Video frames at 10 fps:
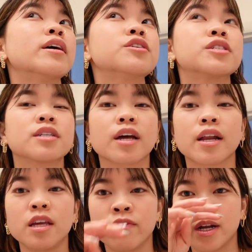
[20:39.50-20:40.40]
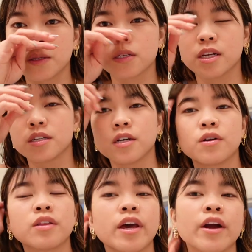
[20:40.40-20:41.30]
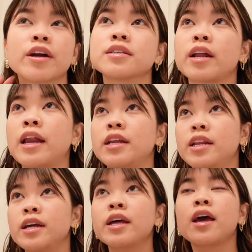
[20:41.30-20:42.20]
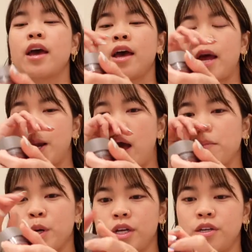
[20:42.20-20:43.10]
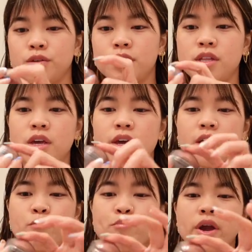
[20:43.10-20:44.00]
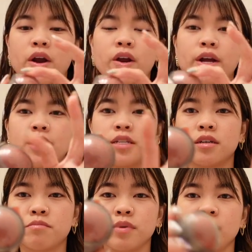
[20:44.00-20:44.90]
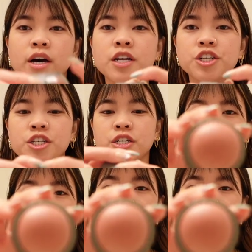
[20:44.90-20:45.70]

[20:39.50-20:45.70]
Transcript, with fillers: it, just to kind of even out the skin tone in the areas that I needed. And now I'm gonna use the Merit blush, which is